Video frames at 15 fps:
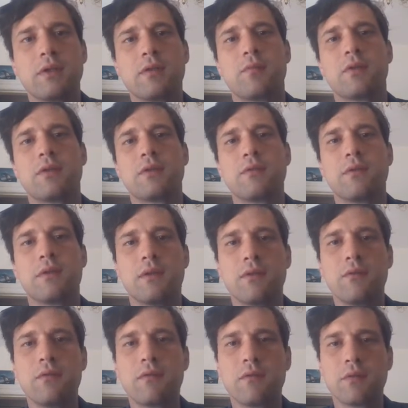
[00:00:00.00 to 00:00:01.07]
to pursue the
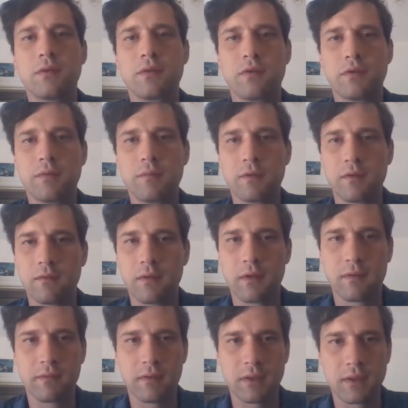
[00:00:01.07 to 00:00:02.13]
youthful dream of
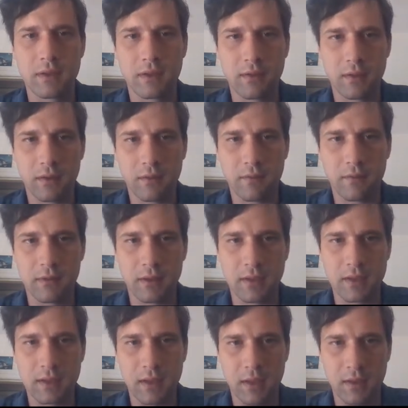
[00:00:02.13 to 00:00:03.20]
love that still lived
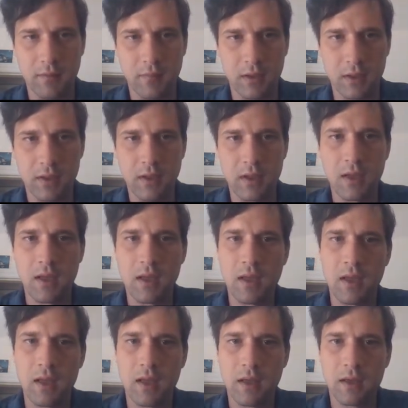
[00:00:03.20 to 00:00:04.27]
inside me.
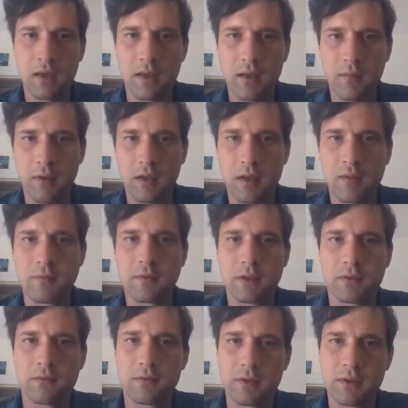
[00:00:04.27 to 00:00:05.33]
Economic
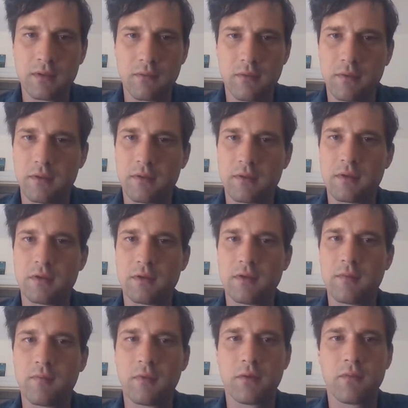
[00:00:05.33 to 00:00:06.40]
obstacles no longer stood
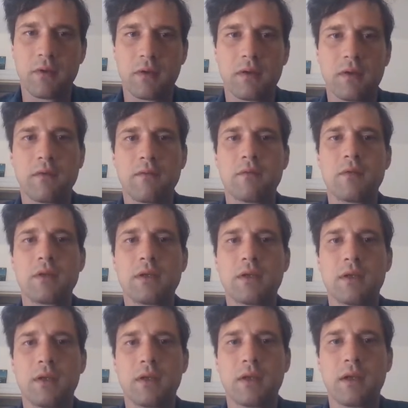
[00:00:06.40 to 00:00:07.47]
in my way.
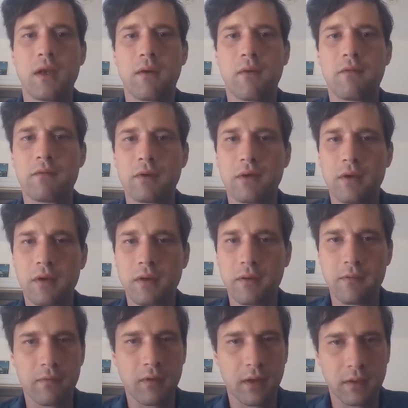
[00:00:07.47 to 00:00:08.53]
Unfortunately, however, other
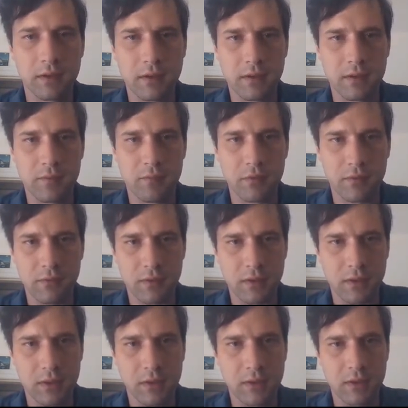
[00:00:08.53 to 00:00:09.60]
factors had produced
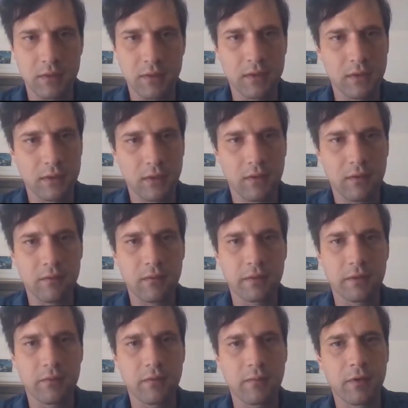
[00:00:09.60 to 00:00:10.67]
such serious
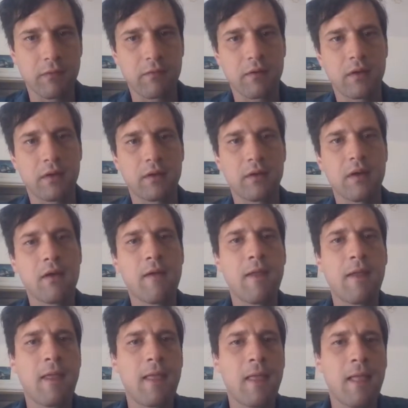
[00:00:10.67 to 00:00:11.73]
conflict with my father
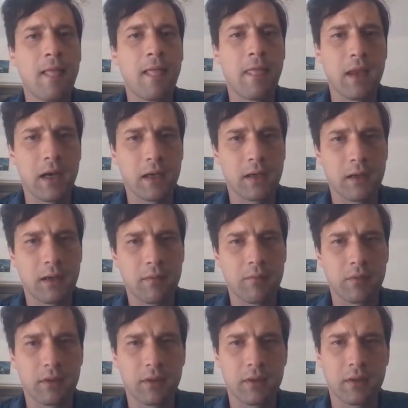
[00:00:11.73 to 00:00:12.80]
that I could not
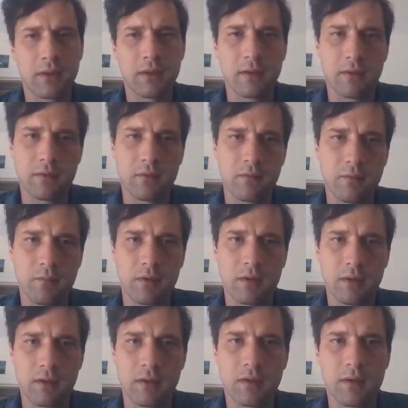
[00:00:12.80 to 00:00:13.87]
bring any young woman
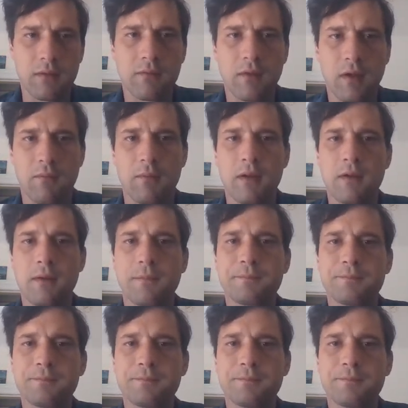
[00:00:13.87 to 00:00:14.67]
into the family.